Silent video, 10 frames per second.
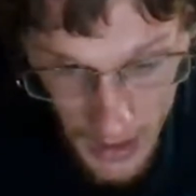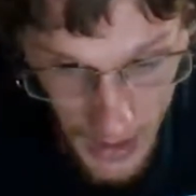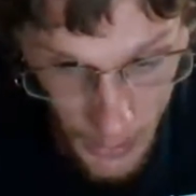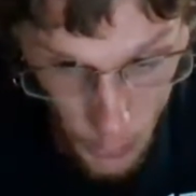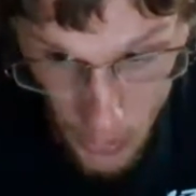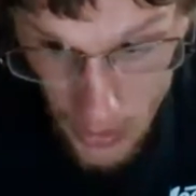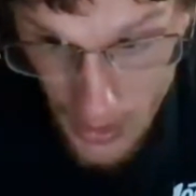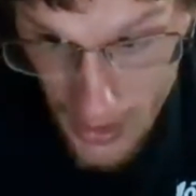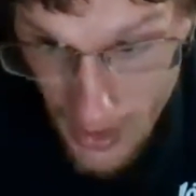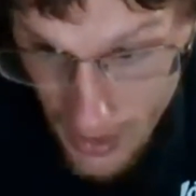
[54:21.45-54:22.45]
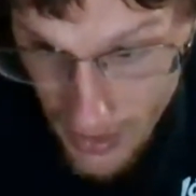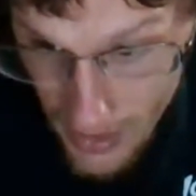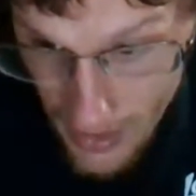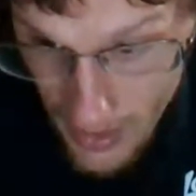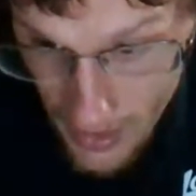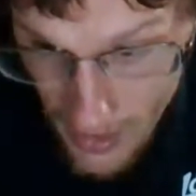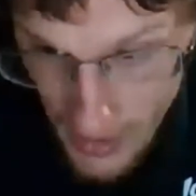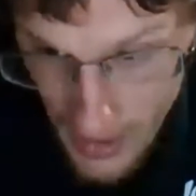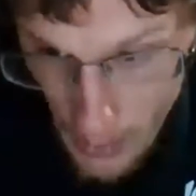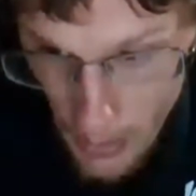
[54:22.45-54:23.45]
It works
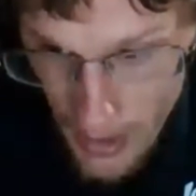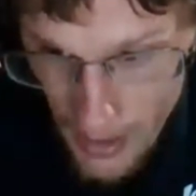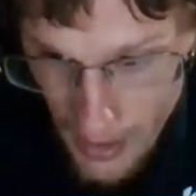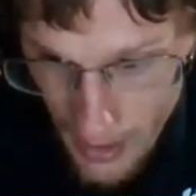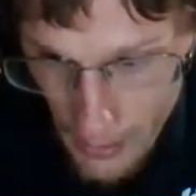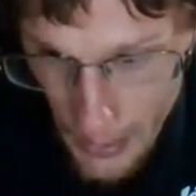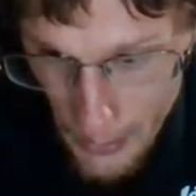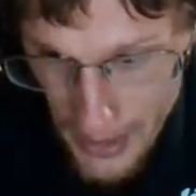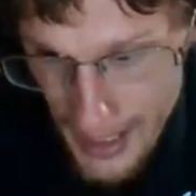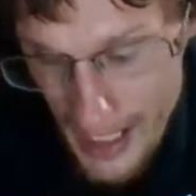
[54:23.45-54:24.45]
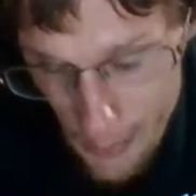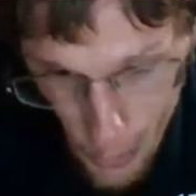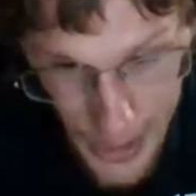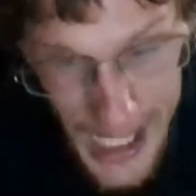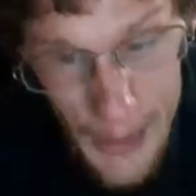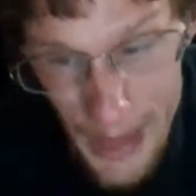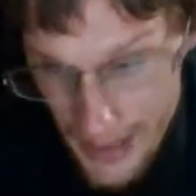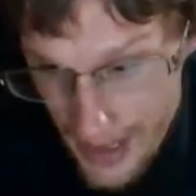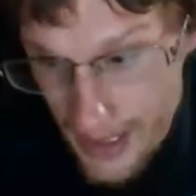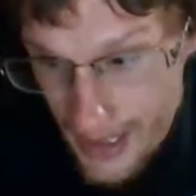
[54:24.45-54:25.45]
because a lot of people think I have more time than I
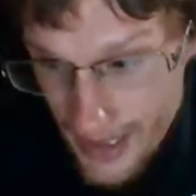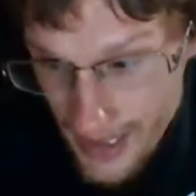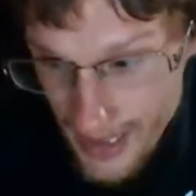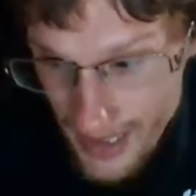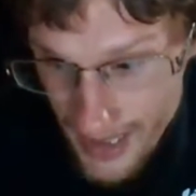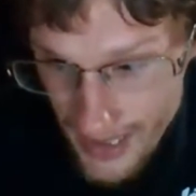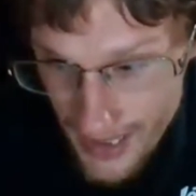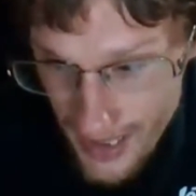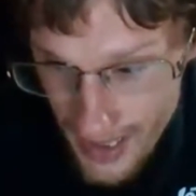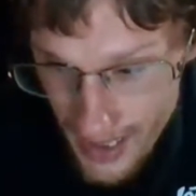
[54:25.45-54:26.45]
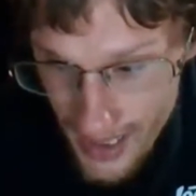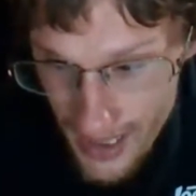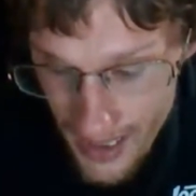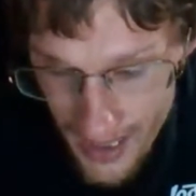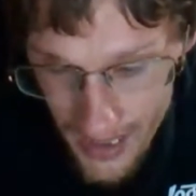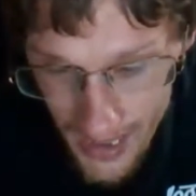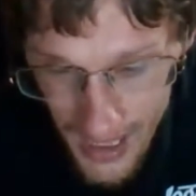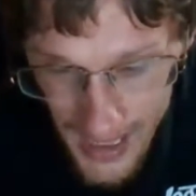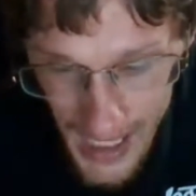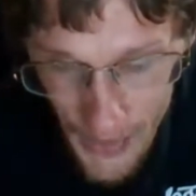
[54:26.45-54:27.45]
do. Good
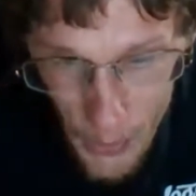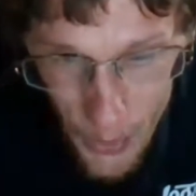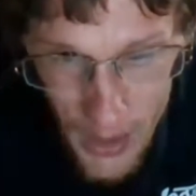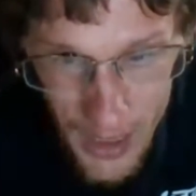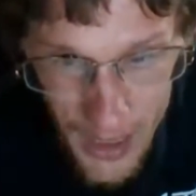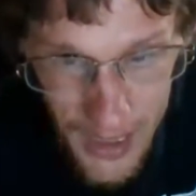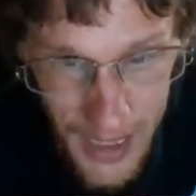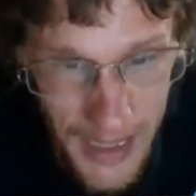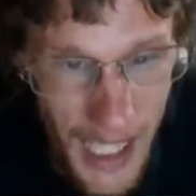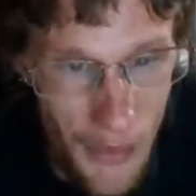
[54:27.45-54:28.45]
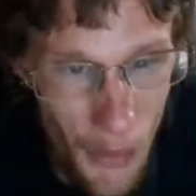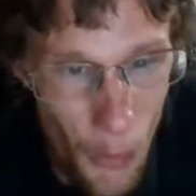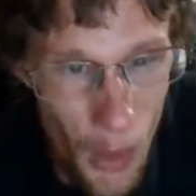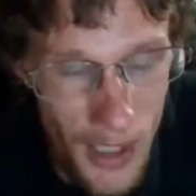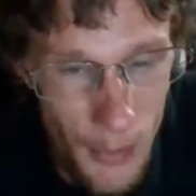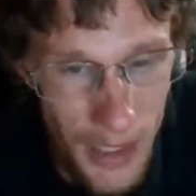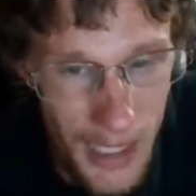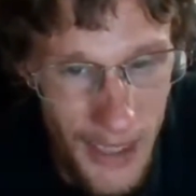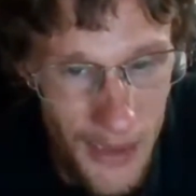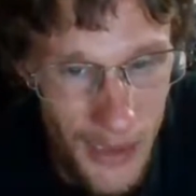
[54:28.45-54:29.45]
night to everyone, and thank you for watching my
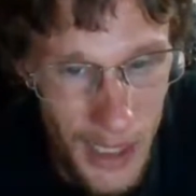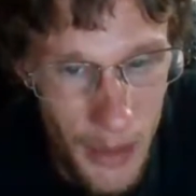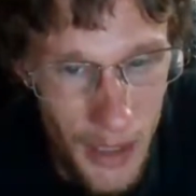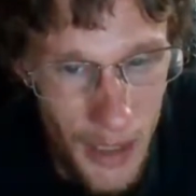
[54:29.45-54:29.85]
live stream.